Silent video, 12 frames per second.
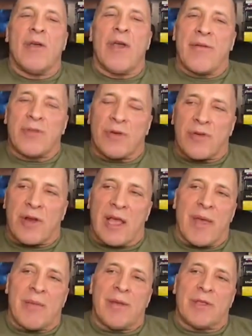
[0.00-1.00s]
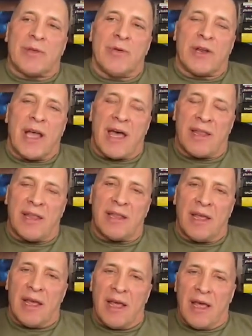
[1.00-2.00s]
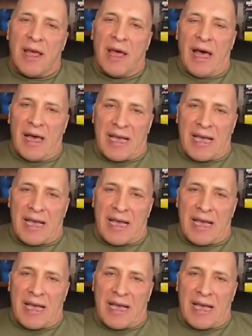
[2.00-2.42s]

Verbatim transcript: You have to create maybe two, three hundred uh,